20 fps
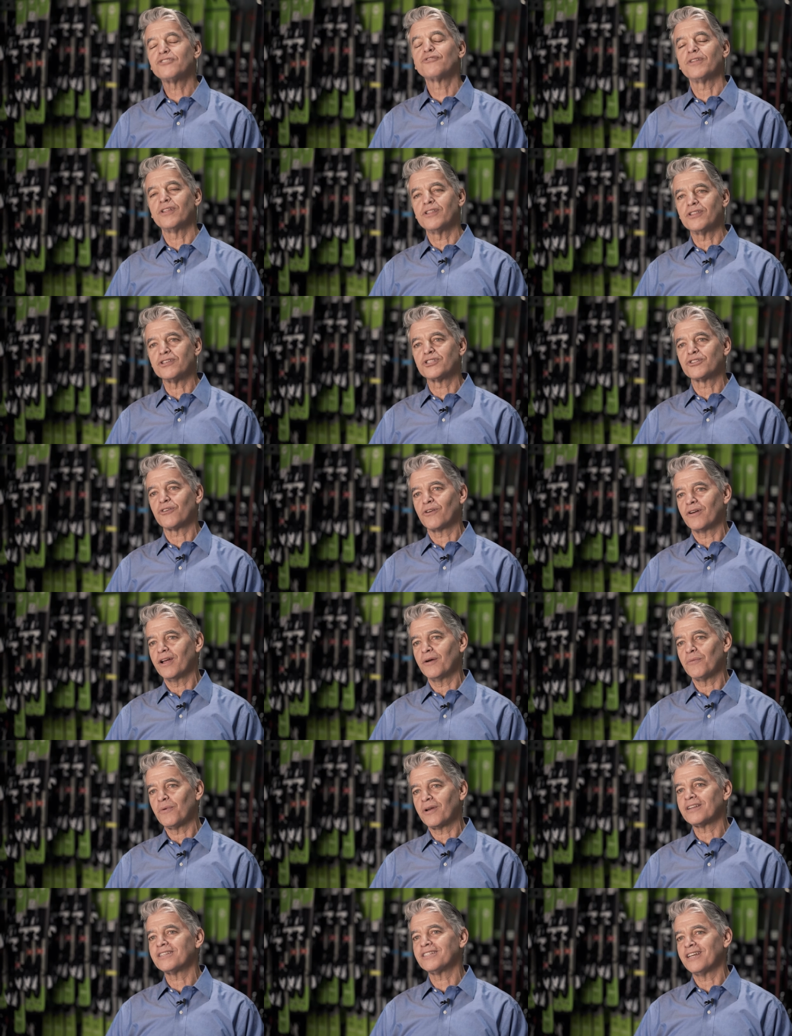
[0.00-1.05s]
really the story I
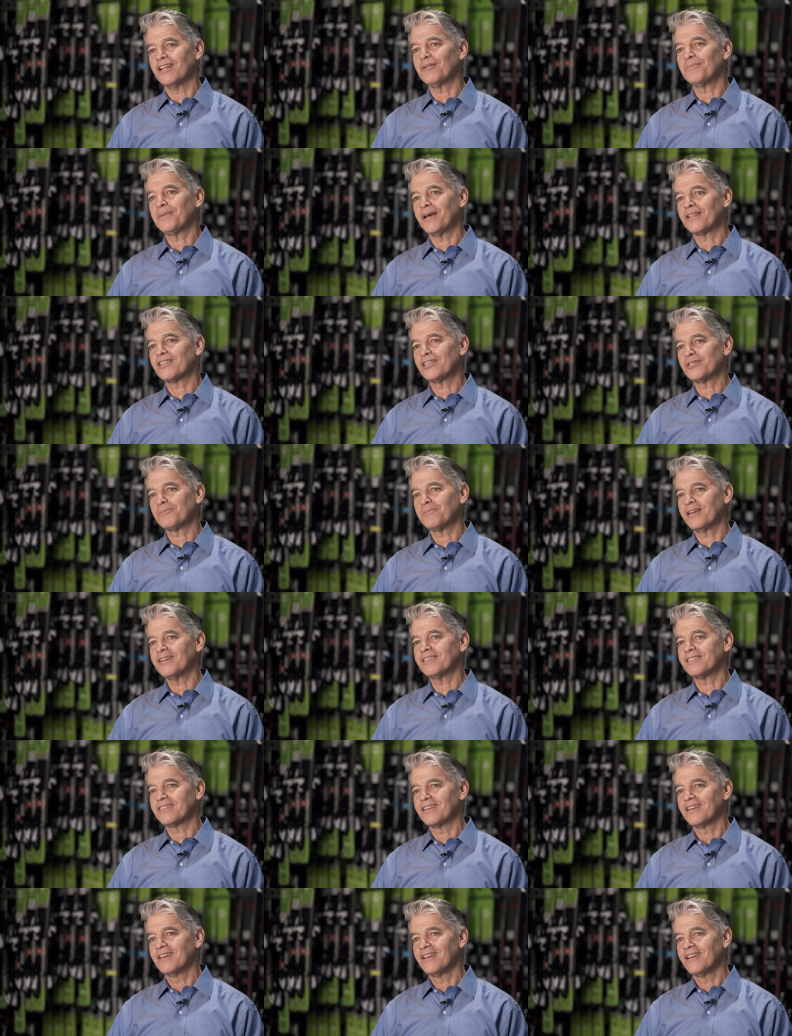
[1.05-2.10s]
want to tell about this place.